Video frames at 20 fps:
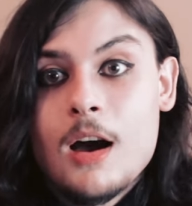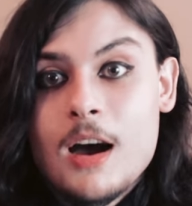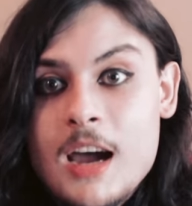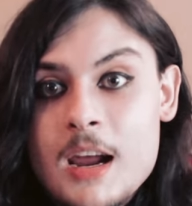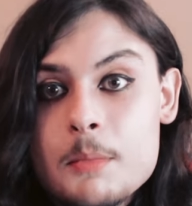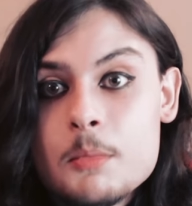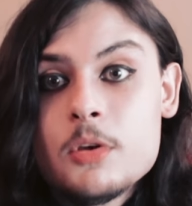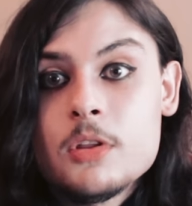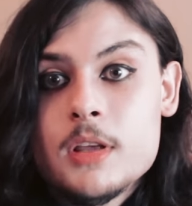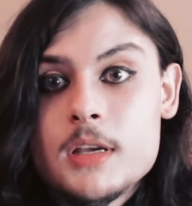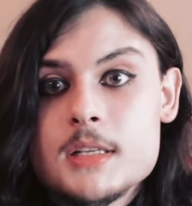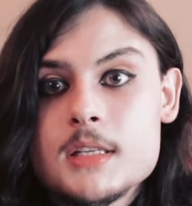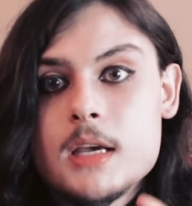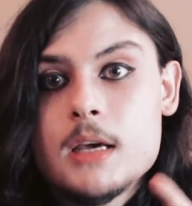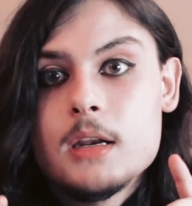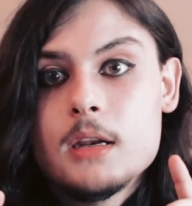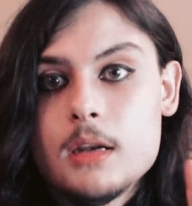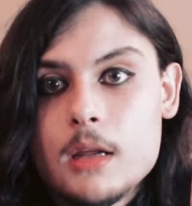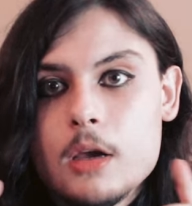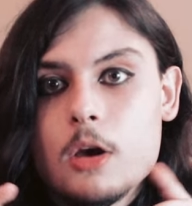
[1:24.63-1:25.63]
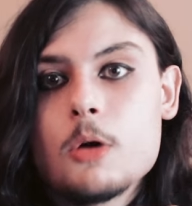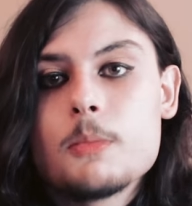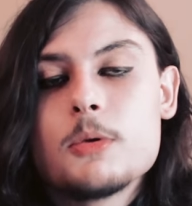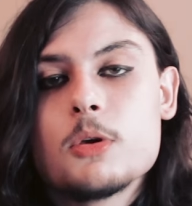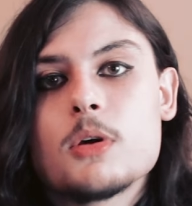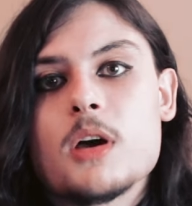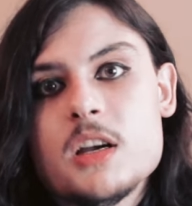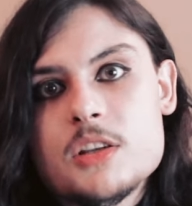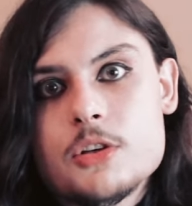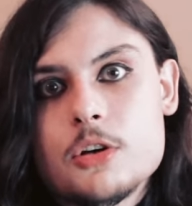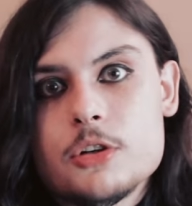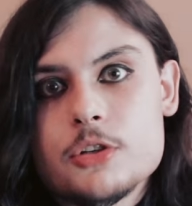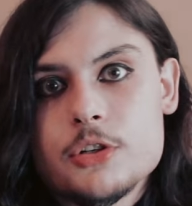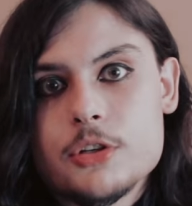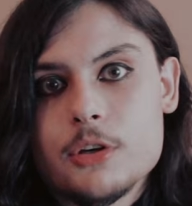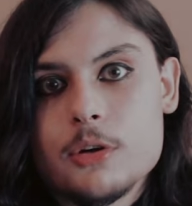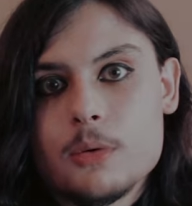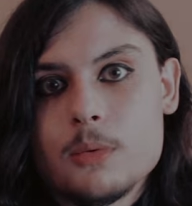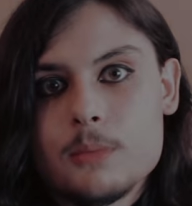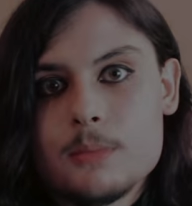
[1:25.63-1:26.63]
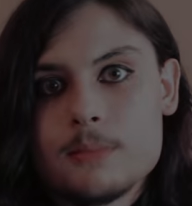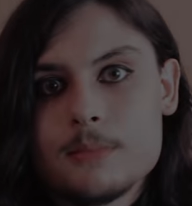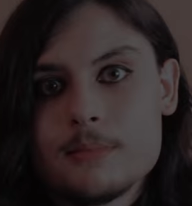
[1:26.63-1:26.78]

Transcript: I'm really excited. I hope you guys are too.